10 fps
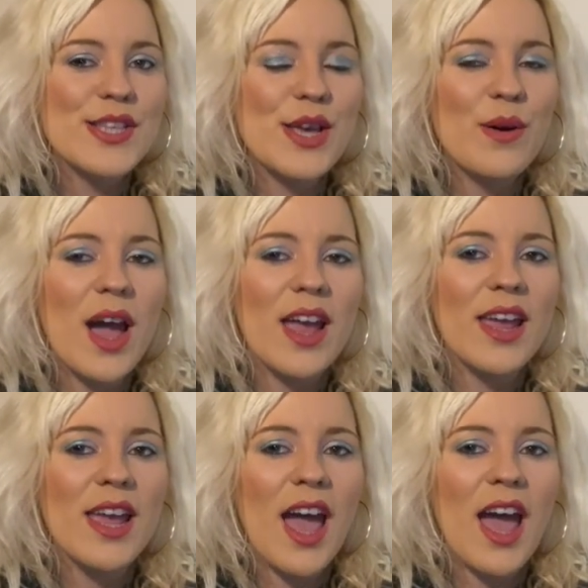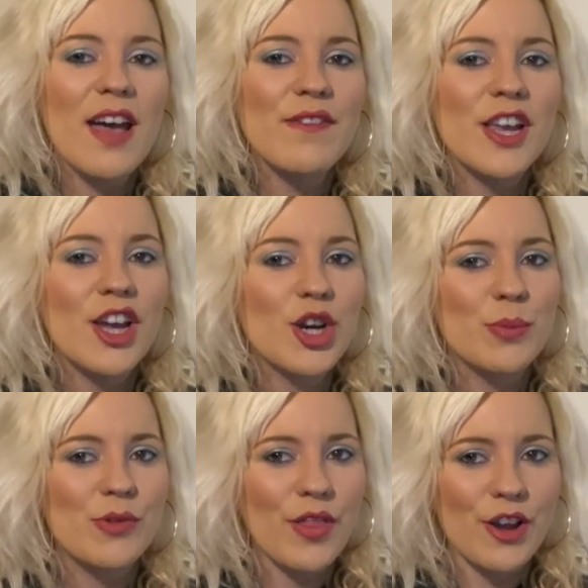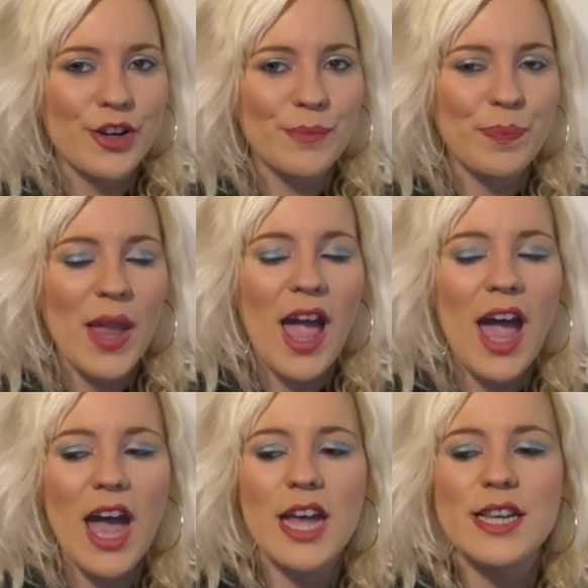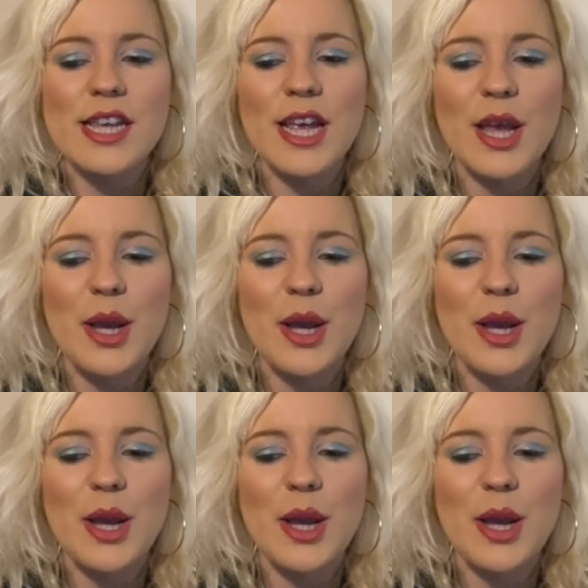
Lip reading: so I have a younger brother, and